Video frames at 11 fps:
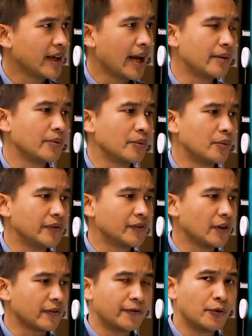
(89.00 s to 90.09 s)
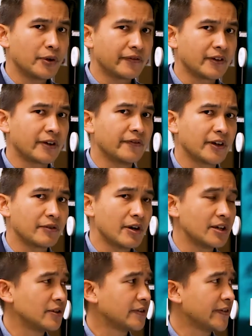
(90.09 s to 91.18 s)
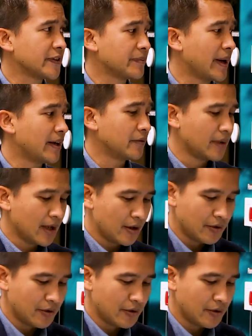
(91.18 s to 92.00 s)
And we've got four different configurations of this panel.